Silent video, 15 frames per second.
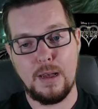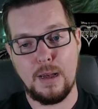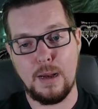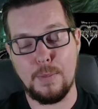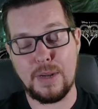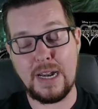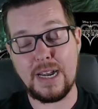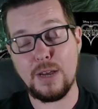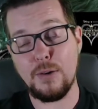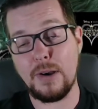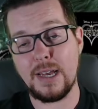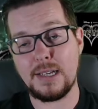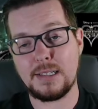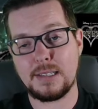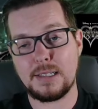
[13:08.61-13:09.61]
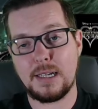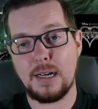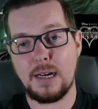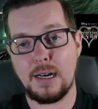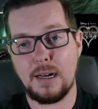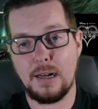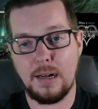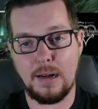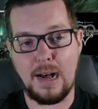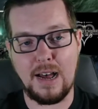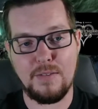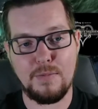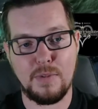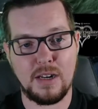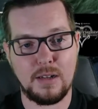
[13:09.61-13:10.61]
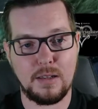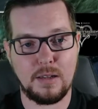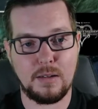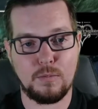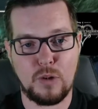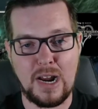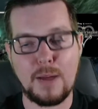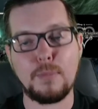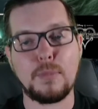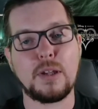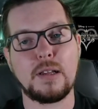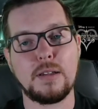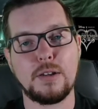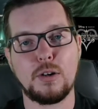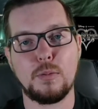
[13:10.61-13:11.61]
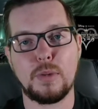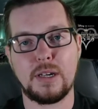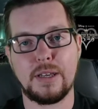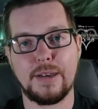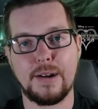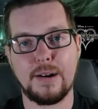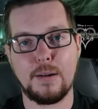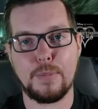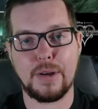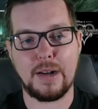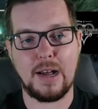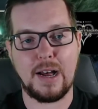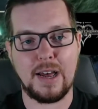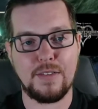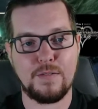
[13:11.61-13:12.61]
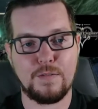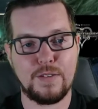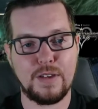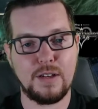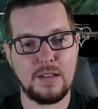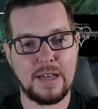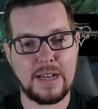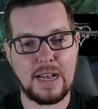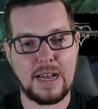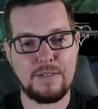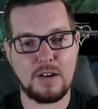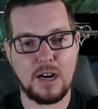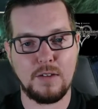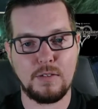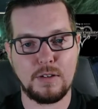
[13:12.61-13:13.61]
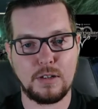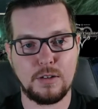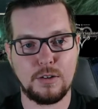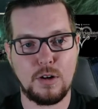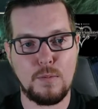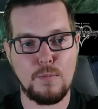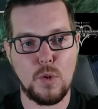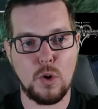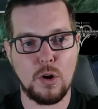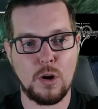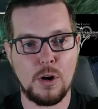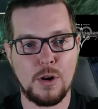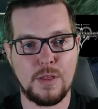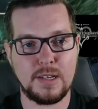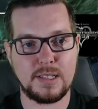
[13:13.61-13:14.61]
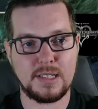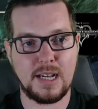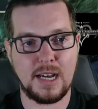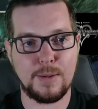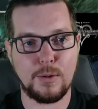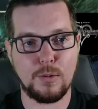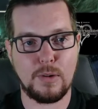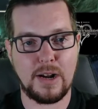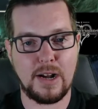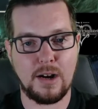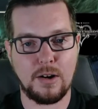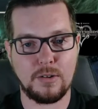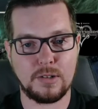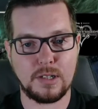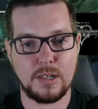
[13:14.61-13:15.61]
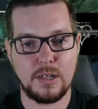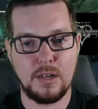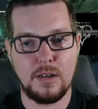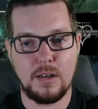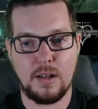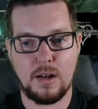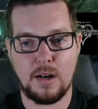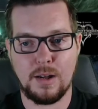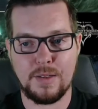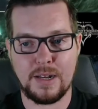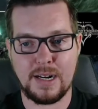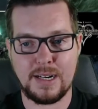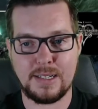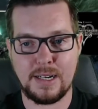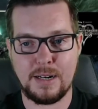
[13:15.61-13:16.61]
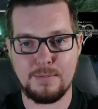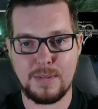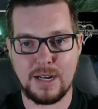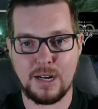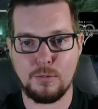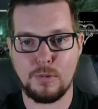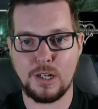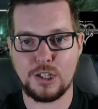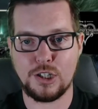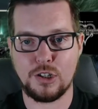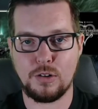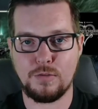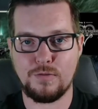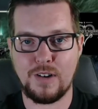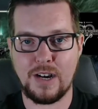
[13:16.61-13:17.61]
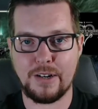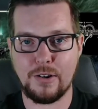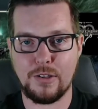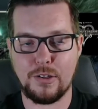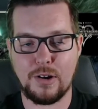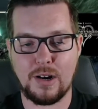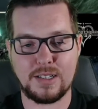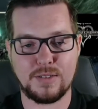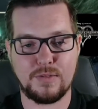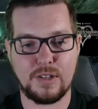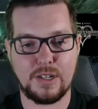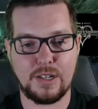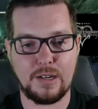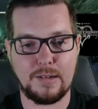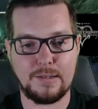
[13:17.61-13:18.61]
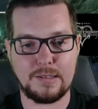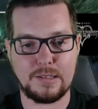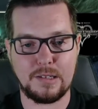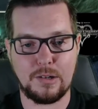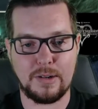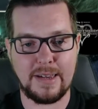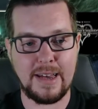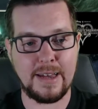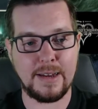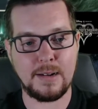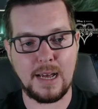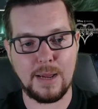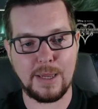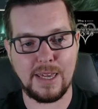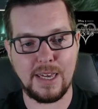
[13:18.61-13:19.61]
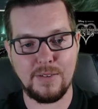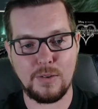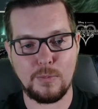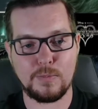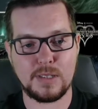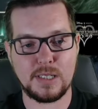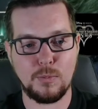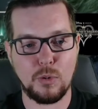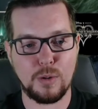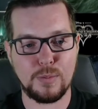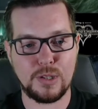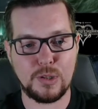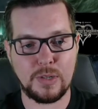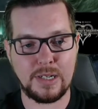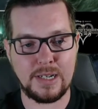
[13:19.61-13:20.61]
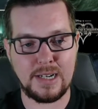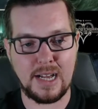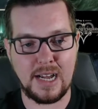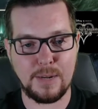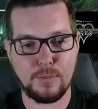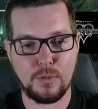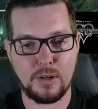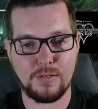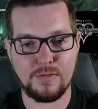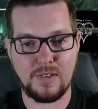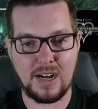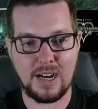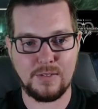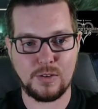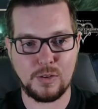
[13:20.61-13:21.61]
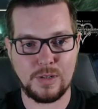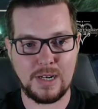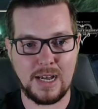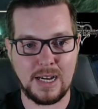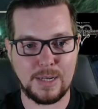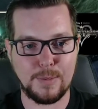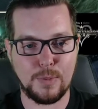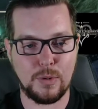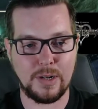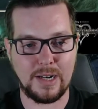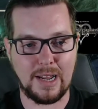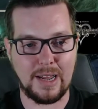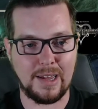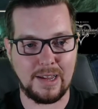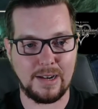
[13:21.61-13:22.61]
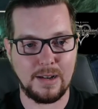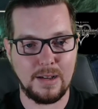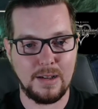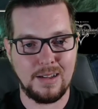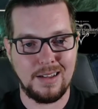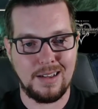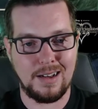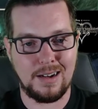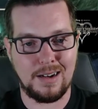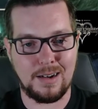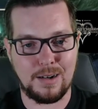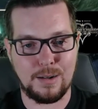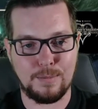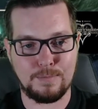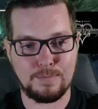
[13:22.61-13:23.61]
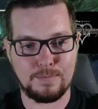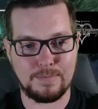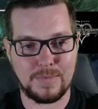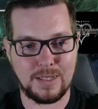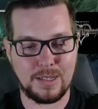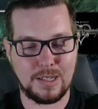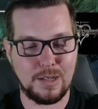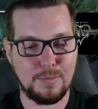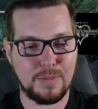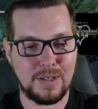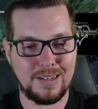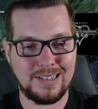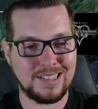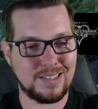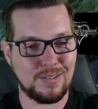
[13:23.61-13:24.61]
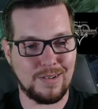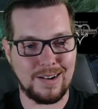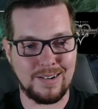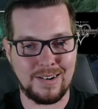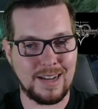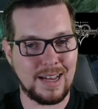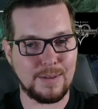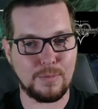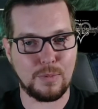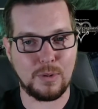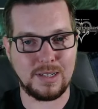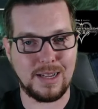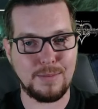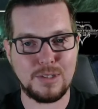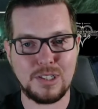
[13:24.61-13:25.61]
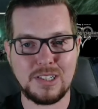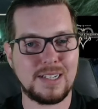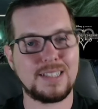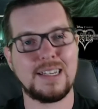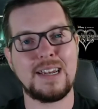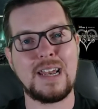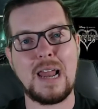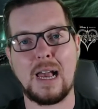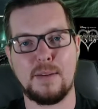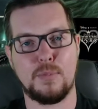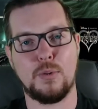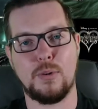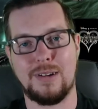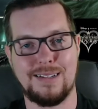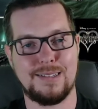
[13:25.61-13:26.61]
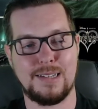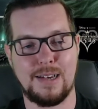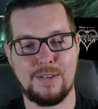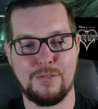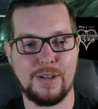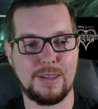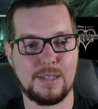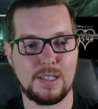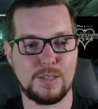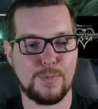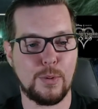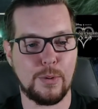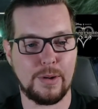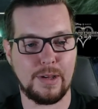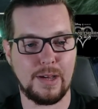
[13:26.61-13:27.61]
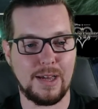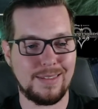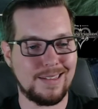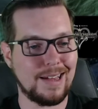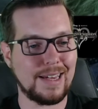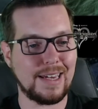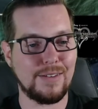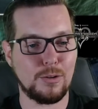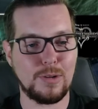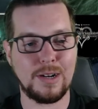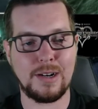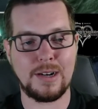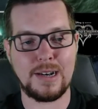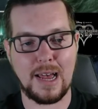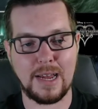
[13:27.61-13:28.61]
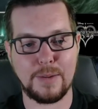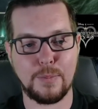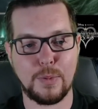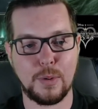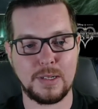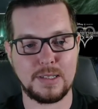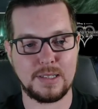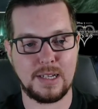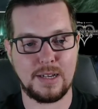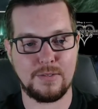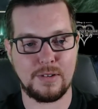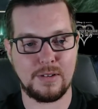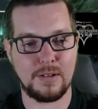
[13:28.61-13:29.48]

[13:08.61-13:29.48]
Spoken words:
But anyways, I've been rambling a little bit here, but I feel like I've covered a little more this time around than I did in my original Final Thoughts video. So again, I give it somewhere between a 9.5 to a 9.8. Could be just around a 9. I'm just going to say 9.7 at this point. I give it around a 9.7.